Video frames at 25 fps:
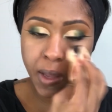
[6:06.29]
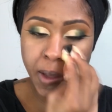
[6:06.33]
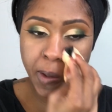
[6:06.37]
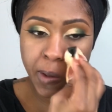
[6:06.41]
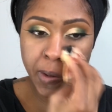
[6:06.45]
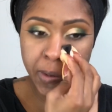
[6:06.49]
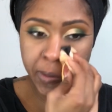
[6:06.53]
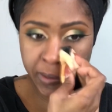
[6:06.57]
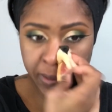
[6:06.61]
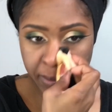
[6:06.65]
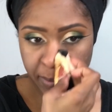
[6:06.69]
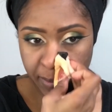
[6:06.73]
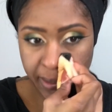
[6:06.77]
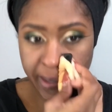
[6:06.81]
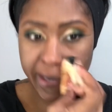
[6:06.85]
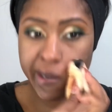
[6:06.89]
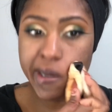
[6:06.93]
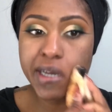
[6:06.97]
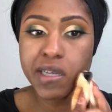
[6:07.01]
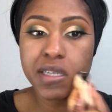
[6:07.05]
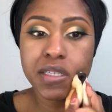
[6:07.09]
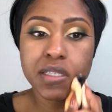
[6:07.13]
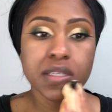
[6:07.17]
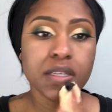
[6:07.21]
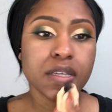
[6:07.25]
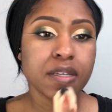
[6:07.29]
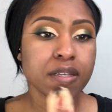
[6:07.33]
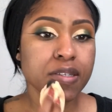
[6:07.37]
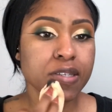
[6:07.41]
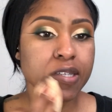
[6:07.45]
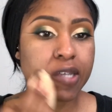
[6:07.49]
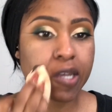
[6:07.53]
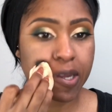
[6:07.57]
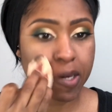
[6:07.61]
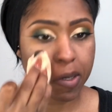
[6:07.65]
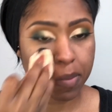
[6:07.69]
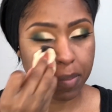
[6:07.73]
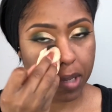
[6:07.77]
only because it's
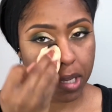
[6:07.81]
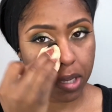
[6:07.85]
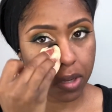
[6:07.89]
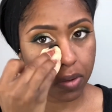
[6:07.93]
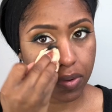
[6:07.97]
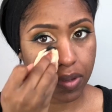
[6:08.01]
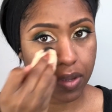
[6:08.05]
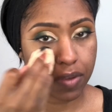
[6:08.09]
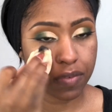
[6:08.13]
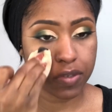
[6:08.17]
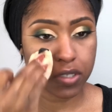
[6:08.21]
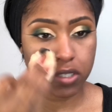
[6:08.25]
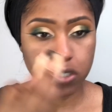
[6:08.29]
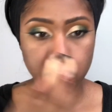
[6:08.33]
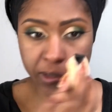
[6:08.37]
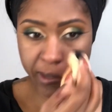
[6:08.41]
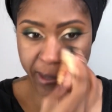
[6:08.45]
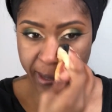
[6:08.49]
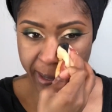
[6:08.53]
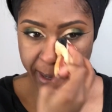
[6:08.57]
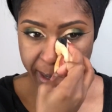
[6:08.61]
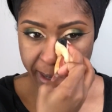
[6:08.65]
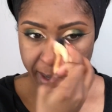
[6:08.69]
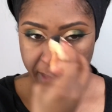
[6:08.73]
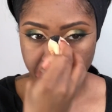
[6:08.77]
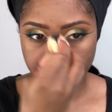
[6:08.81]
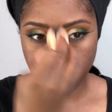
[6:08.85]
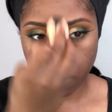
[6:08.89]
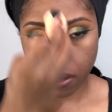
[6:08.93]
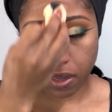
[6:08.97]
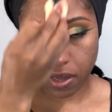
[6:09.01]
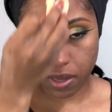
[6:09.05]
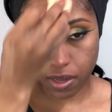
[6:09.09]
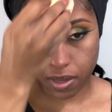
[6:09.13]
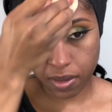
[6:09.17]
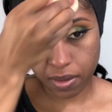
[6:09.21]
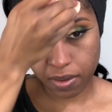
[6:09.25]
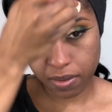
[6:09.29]
gonna make you even drier
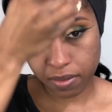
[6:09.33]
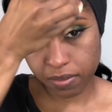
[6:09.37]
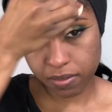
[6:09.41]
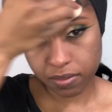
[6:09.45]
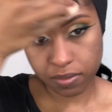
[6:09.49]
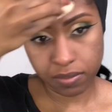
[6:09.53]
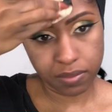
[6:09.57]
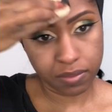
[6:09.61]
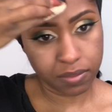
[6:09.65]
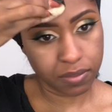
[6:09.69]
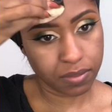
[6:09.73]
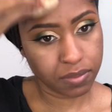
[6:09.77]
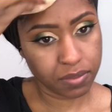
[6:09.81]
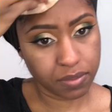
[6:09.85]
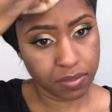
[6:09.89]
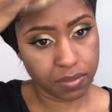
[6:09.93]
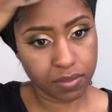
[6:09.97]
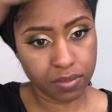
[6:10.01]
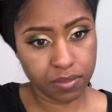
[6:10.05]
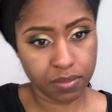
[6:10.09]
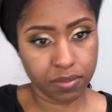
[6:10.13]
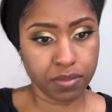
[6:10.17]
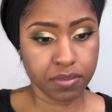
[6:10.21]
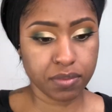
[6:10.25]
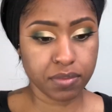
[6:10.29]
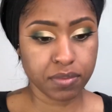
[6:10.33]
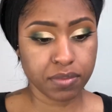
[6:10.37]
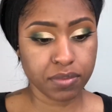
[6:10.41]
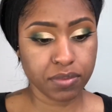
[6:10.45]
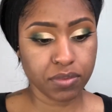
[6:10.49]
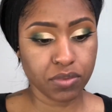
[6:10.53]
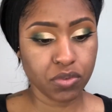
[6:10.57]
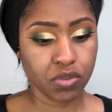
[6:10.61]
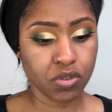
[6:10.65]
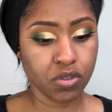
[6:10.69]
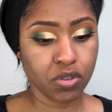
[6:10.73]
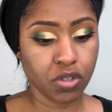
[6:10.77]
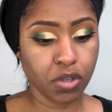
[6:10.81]
and
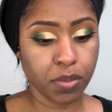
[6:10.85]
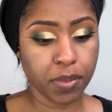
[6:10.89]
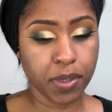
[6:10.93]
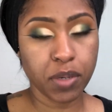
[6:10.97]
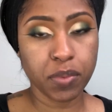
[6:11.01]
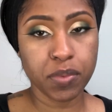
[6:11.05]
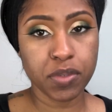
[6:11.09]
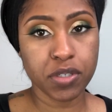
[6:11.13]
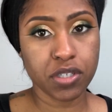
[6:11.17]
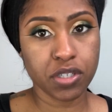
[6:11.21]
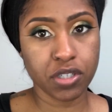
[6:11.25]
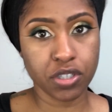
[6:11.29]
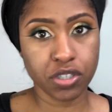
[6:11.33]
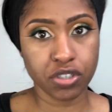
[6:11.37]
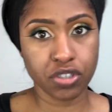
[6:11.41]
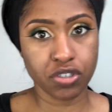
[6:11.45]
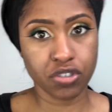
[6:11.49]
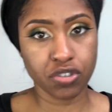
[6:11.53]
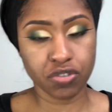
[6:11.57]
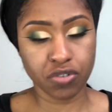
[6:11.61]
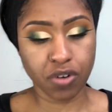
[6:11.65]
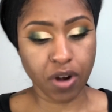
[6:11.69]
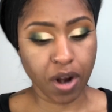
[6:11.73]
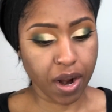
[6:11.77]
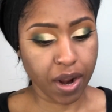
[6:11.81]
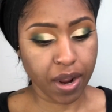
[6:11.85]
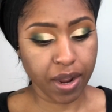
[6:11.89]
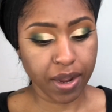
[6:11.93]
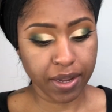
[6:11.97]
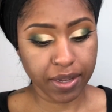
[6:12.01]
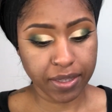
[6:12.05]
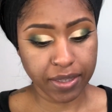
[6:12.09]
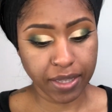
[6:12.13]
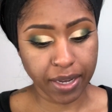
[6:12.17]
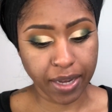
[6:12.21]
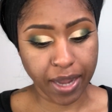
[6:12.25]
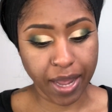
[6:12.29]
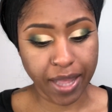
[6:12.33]
nobody wants to look dry.
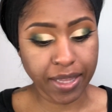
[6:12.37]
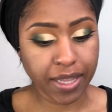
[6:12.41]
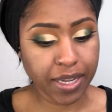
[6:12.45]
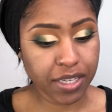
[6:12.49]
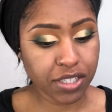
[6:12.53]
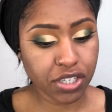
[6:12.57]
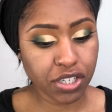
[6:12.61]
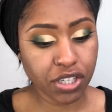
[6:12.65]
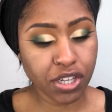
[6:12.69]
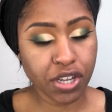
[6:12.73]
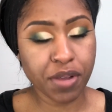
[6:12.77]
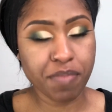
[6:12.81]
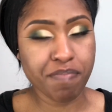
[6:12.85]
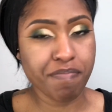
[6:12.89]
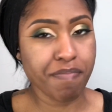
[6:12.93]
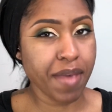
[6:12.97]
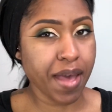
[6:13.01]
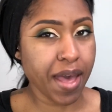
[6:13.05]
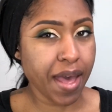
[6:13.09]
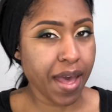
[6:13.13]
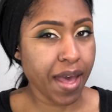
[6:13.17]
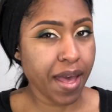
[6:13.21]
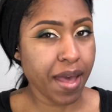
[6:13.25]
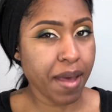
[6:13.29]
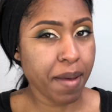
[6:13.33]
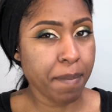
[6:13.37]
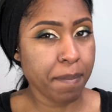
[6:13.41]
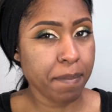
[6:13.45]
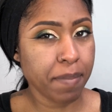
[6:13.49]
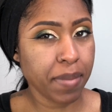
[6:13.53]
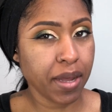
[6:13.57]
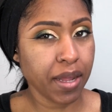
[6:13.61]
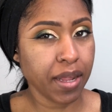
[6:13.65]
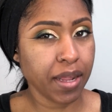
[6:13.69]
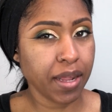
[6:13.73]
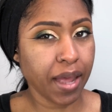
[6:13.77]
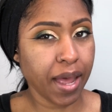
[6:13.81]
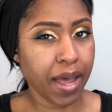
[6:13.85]
Like, I like to look matte,
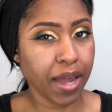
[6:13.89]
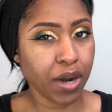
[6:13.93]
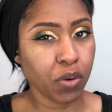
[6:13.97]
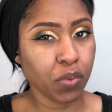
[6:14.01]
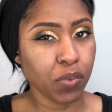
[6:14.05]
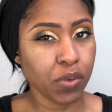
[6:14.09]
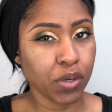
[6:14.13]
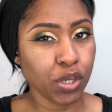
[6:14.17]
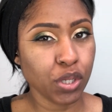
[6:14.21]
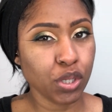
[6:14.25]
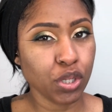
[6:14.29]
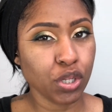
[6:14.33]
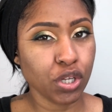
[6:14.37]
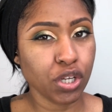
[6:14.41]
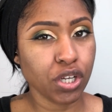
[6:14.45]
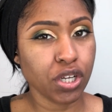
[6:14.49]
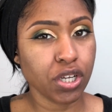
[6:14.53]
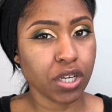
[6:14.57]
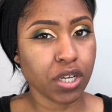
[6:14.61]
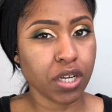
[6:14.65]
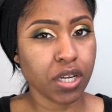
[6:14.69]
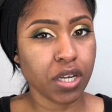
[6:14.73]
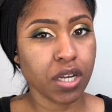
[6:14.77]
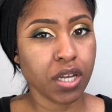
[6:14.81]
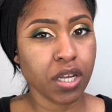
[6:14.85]
but I don't wanna look